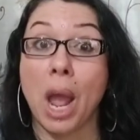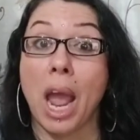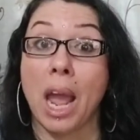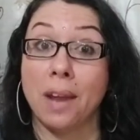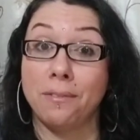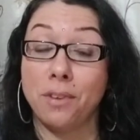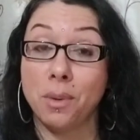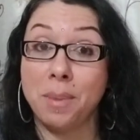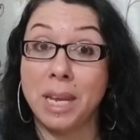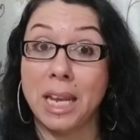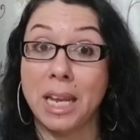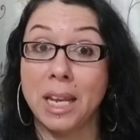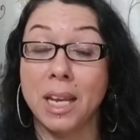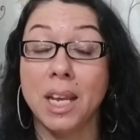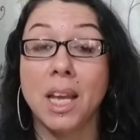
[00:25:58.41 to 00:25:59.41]
and for
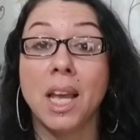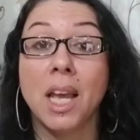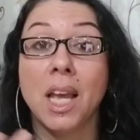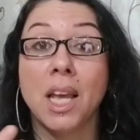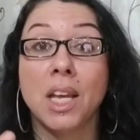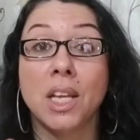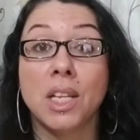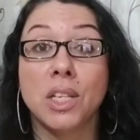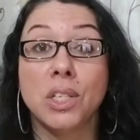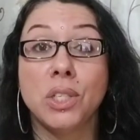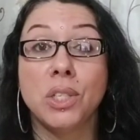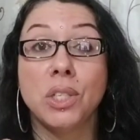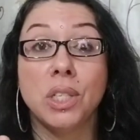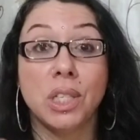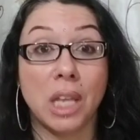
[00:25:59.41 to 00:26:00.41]
me
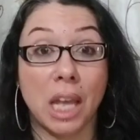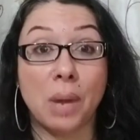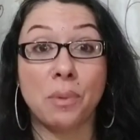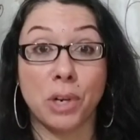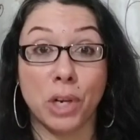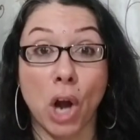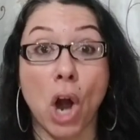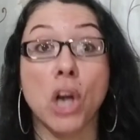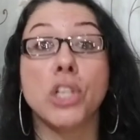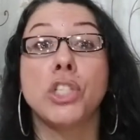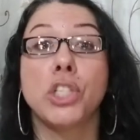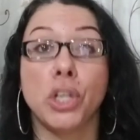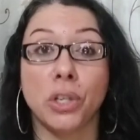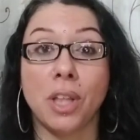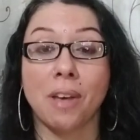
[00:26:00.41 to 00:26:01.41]
in regards to
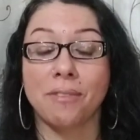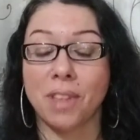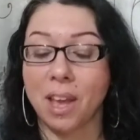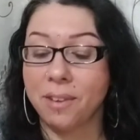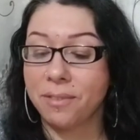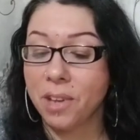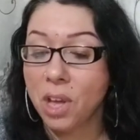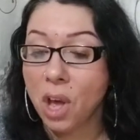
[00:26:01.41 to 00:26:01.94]
your love life.